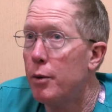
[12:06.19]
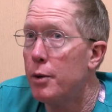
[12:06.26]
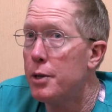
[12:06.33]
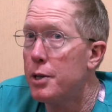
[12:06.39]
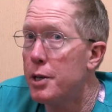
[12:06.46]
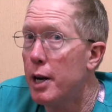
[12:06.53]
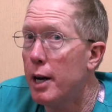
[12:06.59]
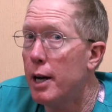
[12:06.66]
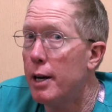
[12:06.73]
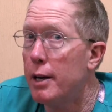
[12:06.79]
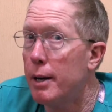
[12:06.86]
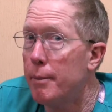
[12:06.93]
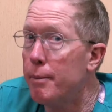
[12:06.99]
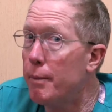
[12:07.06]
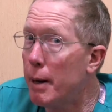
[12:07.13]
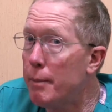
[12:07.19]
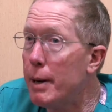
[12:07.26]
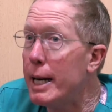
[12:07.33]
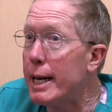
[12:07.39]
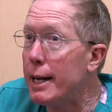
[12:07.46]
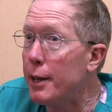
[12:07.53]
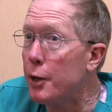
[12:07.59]
was done, and I
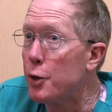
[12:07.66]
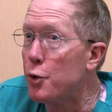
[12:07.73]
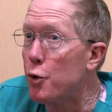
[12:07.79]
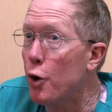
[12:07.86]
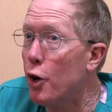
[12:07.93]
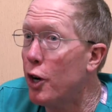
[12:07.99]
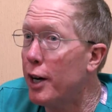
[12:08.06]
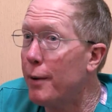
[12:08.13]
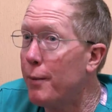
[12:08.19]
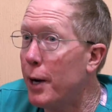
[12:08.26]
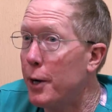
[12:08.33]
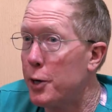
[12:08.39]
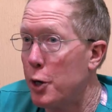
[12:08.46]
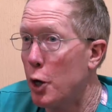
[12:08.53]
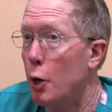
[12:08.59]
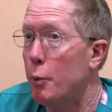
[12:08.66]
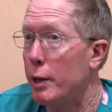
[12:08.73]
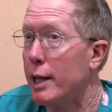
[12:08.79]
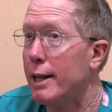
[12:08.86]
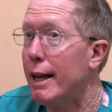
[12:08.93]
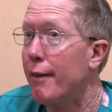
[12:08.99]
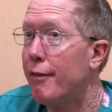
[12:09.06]
may get those wrong, I'm not sure, but
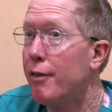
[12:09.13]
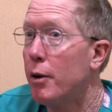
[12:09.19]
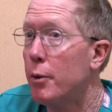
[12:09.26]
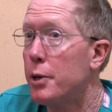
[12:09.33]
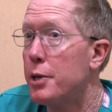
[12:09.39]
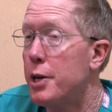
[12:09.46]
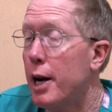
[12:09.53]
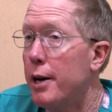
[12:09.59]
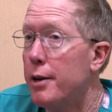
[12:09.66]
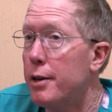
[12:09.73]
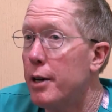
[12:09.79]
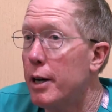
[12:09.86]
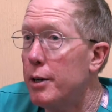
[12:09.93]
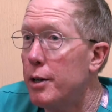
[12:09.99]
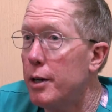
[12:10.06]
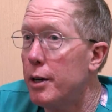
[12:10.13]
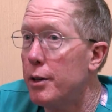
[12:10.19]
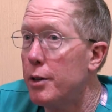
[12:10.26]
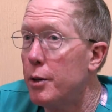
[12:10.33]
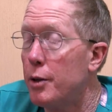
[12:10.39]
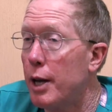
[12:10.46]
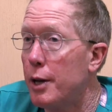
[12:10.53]
the left foot was done in
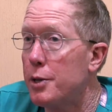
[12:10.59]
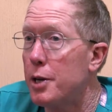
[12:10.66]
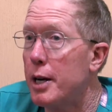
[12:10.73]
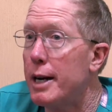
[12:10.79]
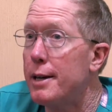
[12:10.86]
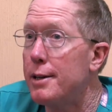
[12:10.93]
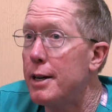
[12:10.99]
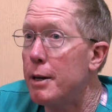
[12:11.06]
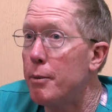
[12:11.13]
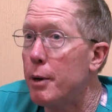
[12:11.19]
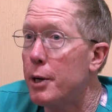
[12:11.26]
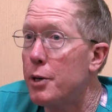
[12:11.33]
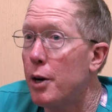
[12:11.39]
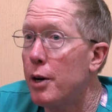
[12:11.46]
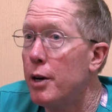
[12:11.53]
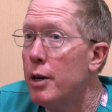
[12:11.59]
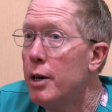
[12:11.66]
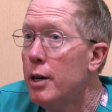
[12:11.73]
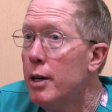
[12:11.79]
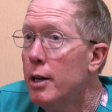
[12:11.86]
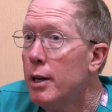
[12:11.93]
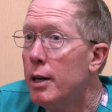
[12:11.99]
2018 mission.
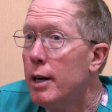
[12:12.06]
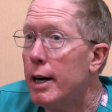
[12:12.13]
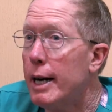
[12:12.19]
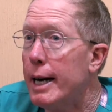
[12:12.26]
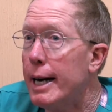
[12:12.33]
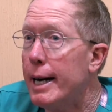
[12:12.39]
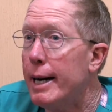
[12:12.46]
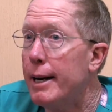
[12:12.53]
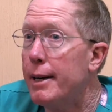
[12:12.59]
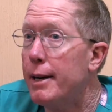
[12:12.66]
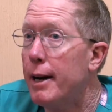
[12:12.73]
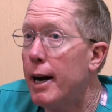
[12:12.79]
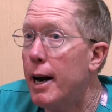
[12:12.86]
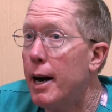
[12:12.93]
And